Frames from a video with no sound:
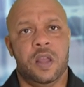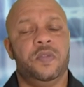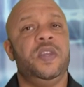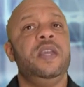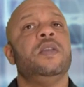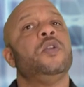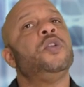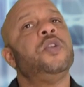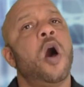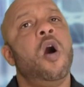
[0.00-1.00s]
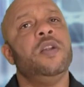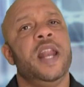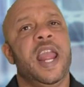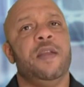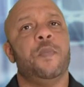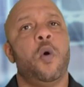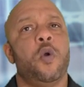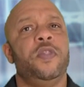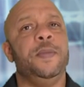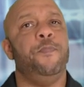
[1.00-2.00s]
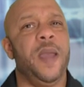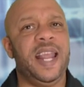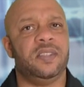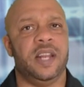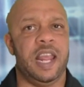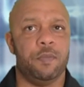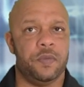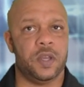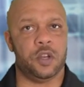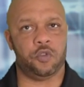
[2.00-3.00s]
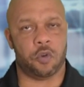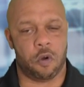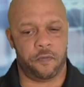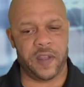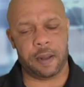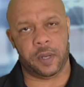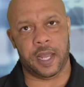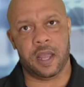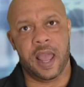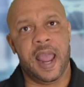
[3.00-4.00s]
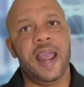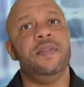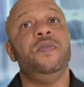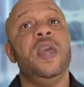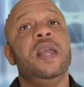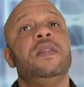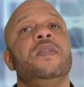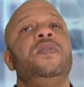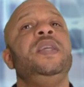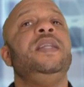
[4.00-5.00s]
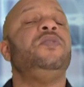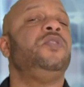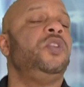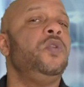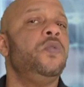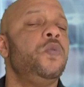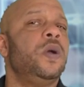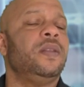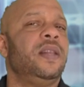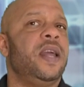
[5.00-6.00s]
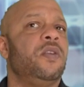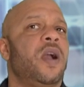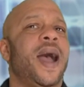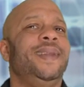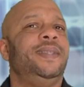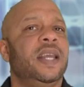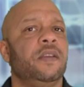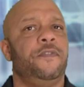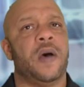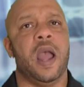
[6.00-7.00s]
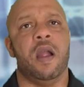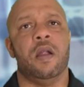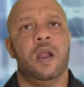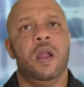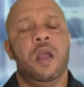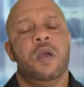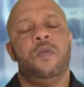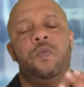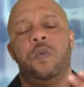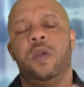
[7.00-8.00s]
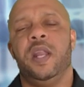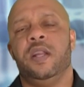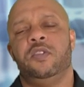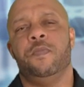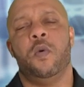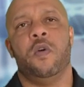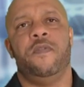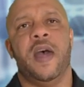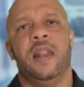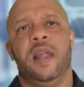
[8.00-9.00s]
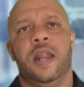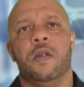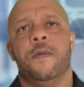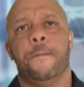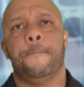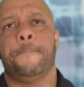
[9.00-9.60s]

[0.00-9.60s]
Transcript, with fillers: the long name or the base name of the control family, and then the two-letter identifier. We'll get into more of that later.